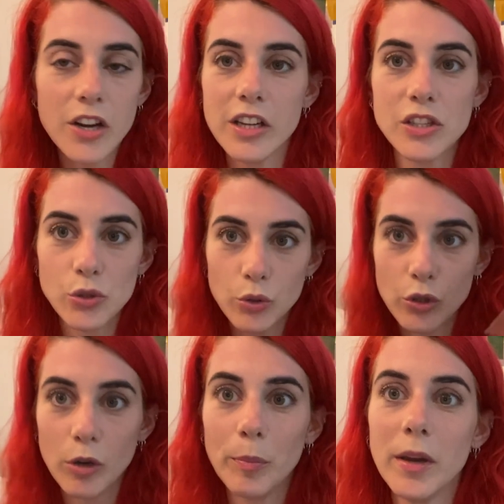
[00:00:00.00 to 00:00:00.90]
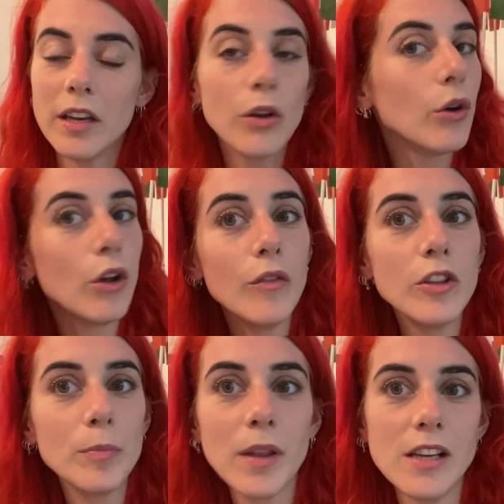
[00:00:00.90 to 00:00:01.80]
It's all completely all over
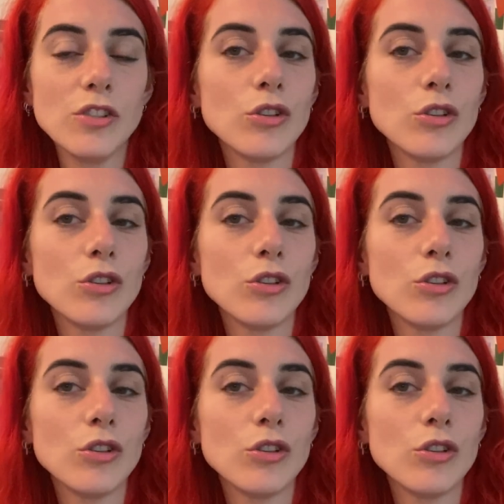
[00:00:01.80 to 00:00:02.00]
the place.